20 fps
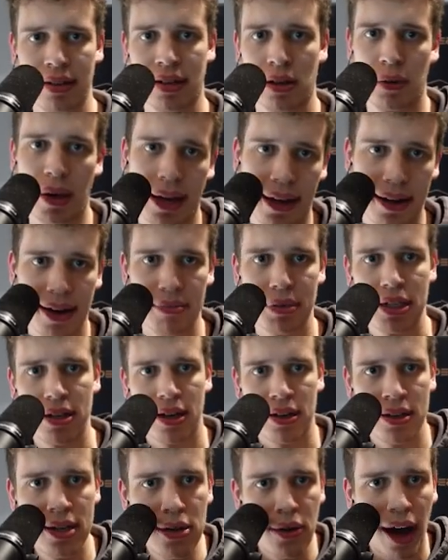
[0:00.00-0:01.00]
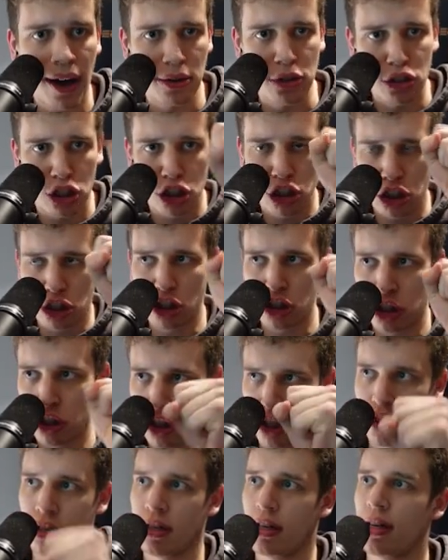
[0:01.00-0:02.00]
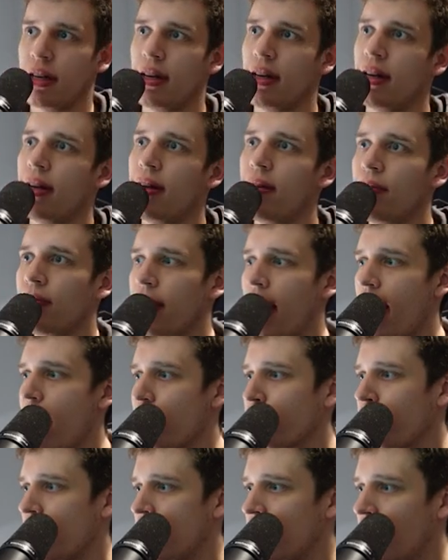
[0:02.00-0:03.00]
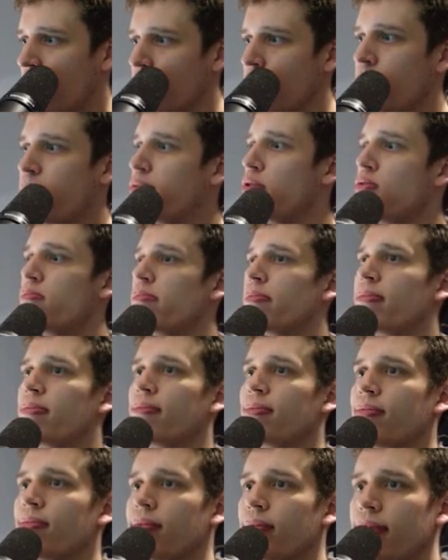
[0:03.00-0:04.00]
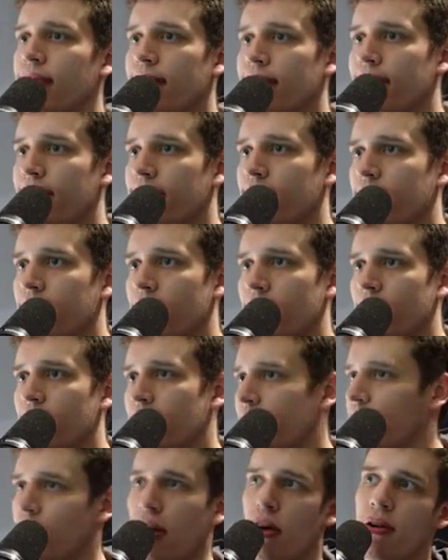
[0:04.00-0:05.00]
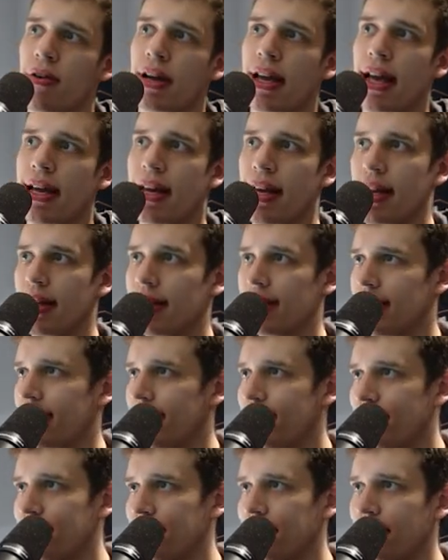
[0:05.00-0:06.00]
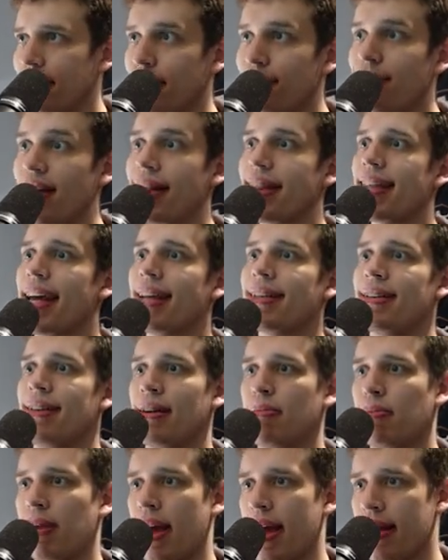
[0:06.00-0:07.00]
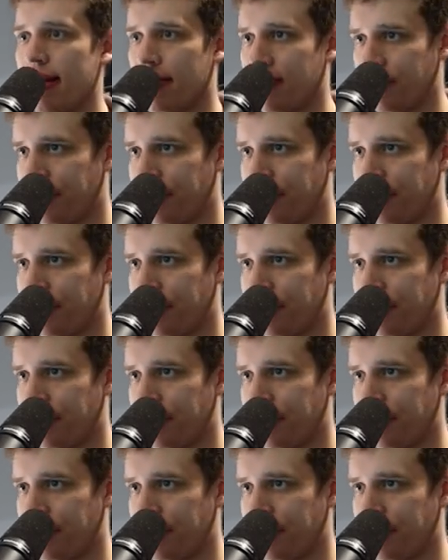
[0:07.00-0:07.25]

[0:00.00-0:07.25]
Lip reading: Quick, let me start a new house. Halfway done. Boom. Hurricane hits. Fantastic plan.